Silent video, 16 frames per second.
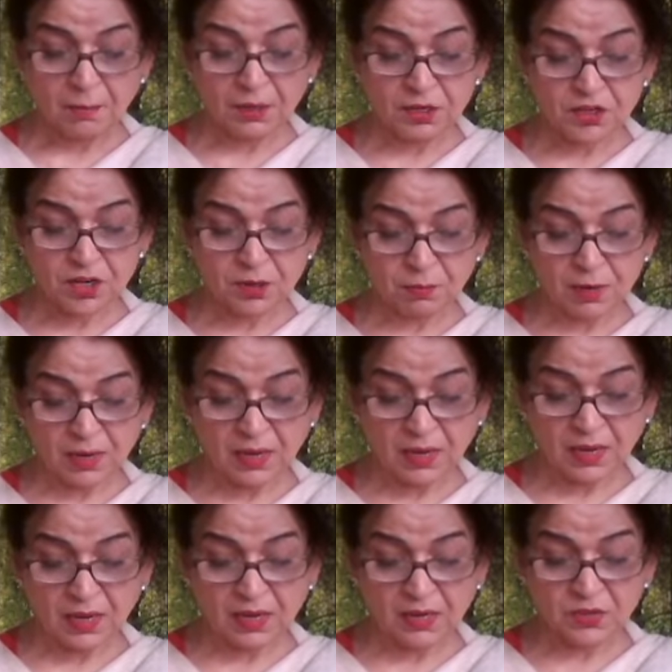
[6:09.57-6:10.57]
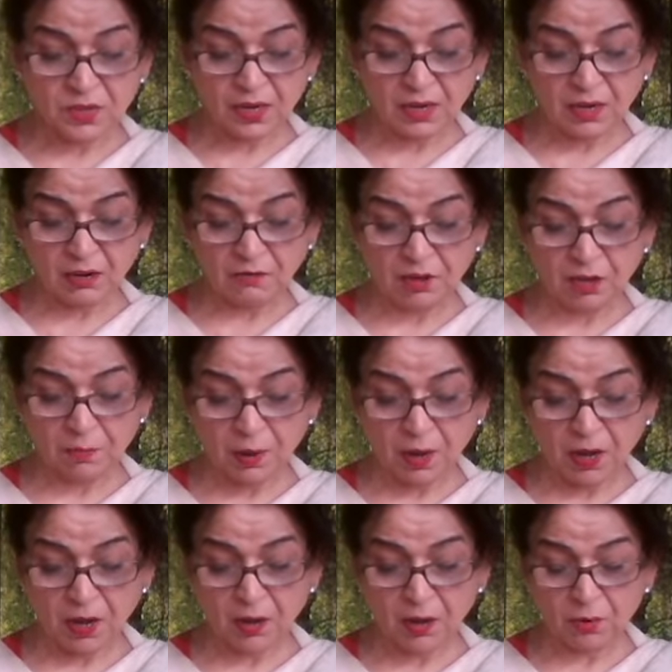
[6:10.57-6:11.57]
Bhisham lays a
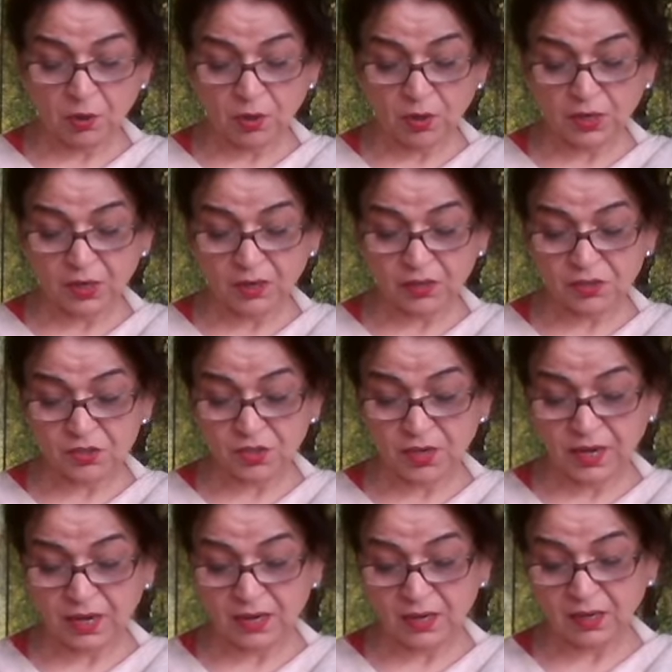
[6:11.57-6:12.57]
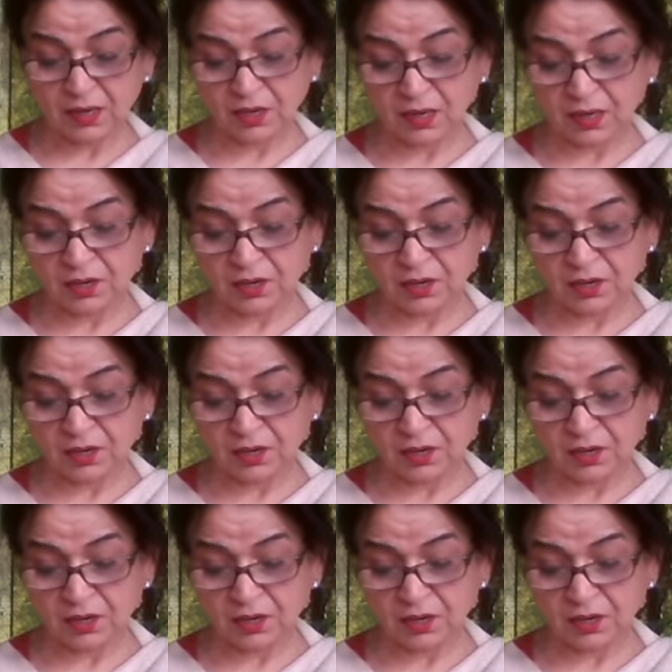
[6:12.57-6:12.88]
loving palm on Karan's head.